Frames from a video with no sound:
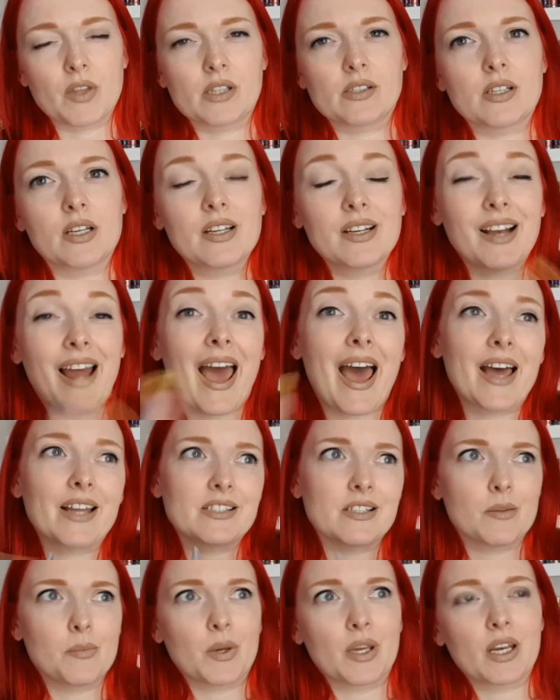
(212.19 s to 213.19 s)
there's a little
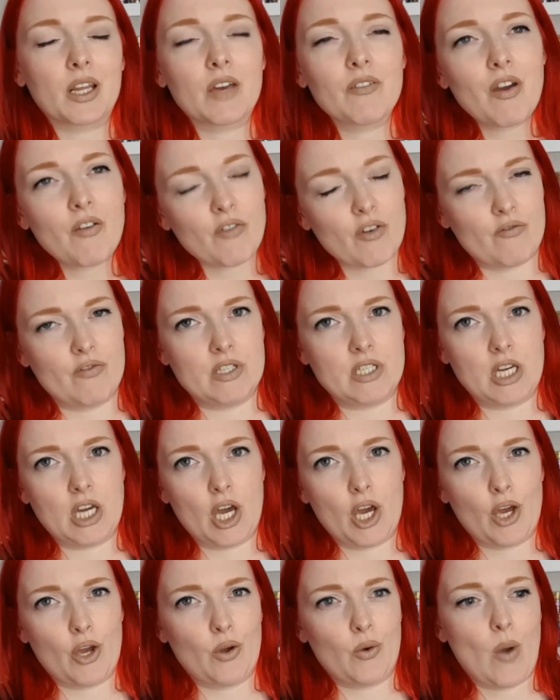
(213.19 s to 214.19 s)
ad at the beginning of every
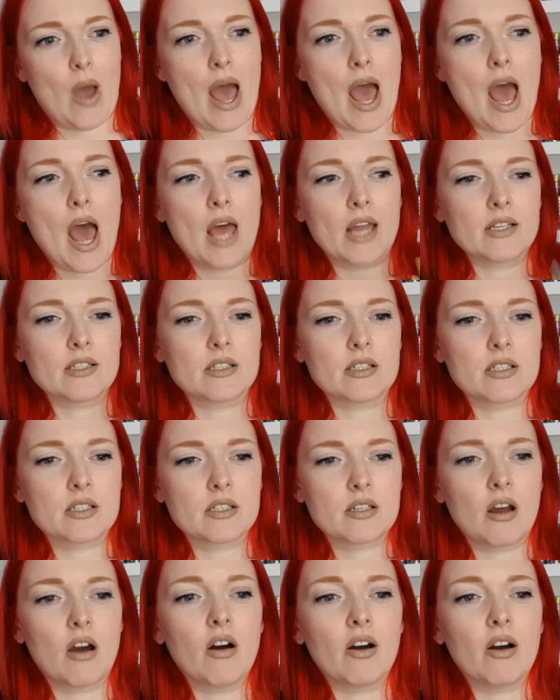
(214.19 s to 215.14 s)
video and